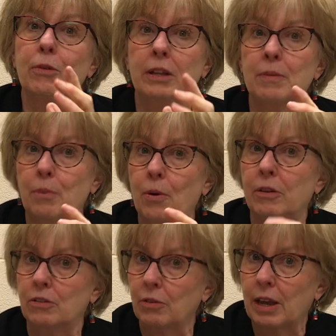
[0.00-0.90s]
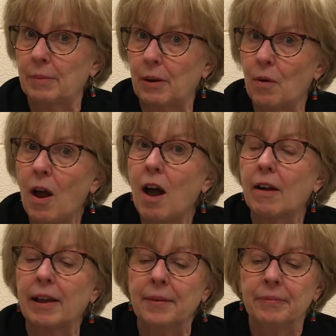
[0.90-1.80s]
really important, don't get me
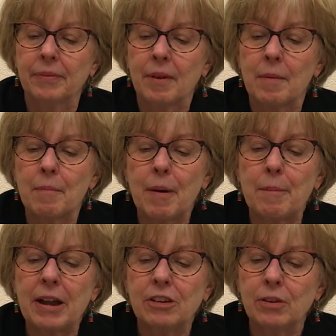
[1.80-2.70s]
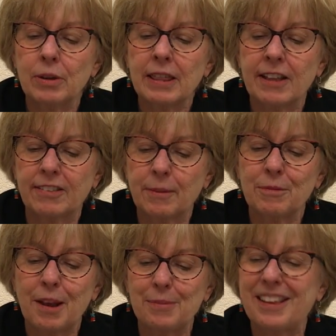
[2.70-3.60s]
wrong. But by doing that,
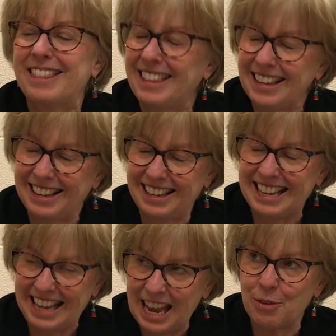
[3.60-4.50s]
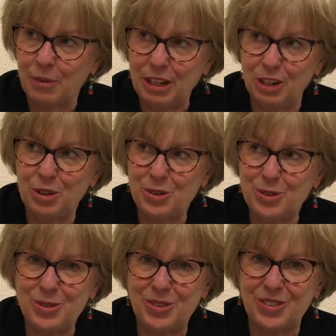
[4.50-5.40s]
sometimes I think, again, we
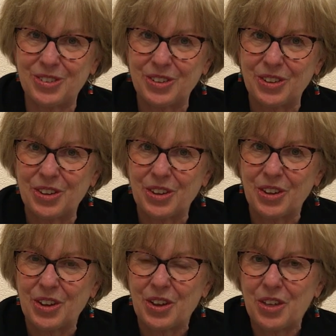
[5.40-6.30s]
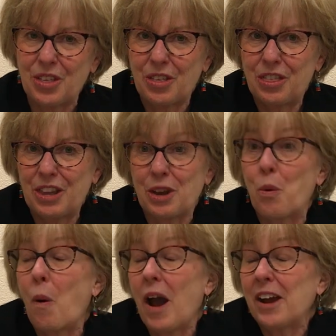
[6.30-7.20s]
lose the
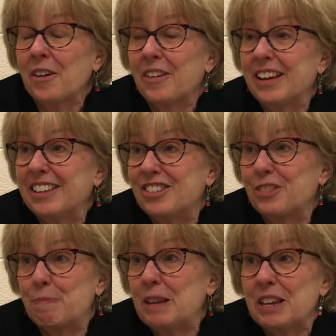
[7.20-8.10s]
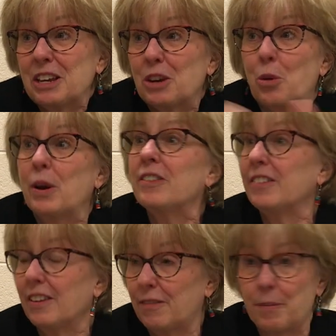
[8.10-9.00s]
inquiry, just being
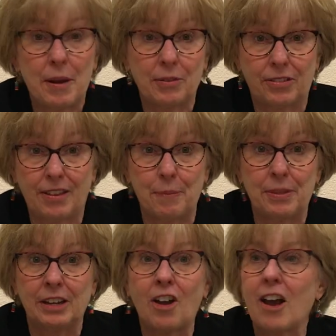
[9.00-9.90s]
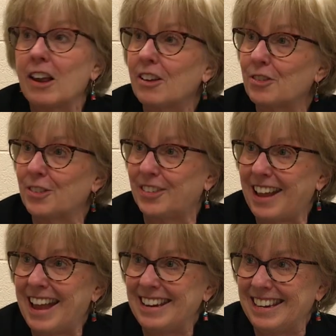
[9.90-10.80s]
inquisitive about something, not
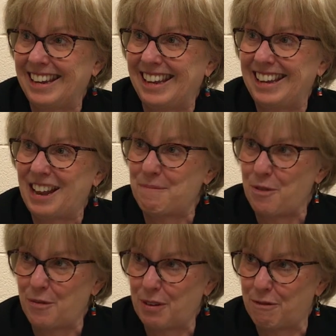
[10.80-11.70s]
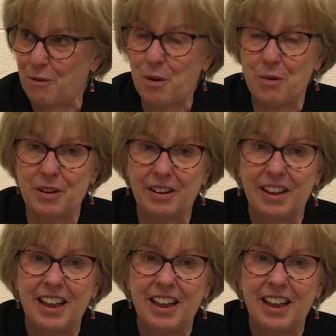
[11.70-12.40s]
understanding it and moving forward.